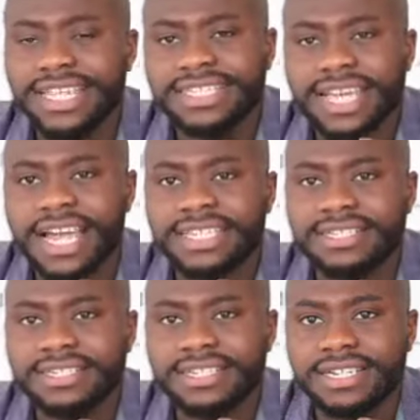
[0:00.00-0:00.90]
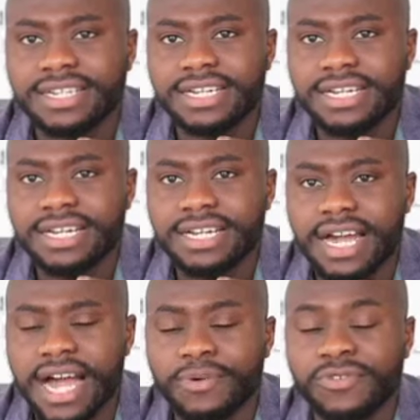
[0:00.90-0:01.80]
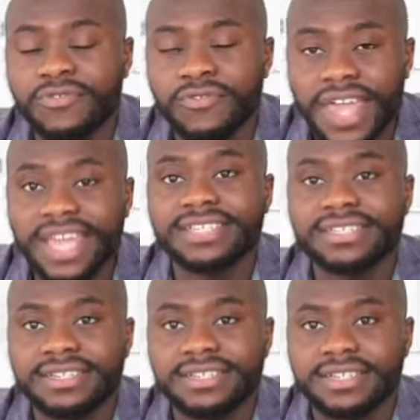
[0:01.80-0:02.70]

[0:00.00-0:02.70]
inside, I was vexed.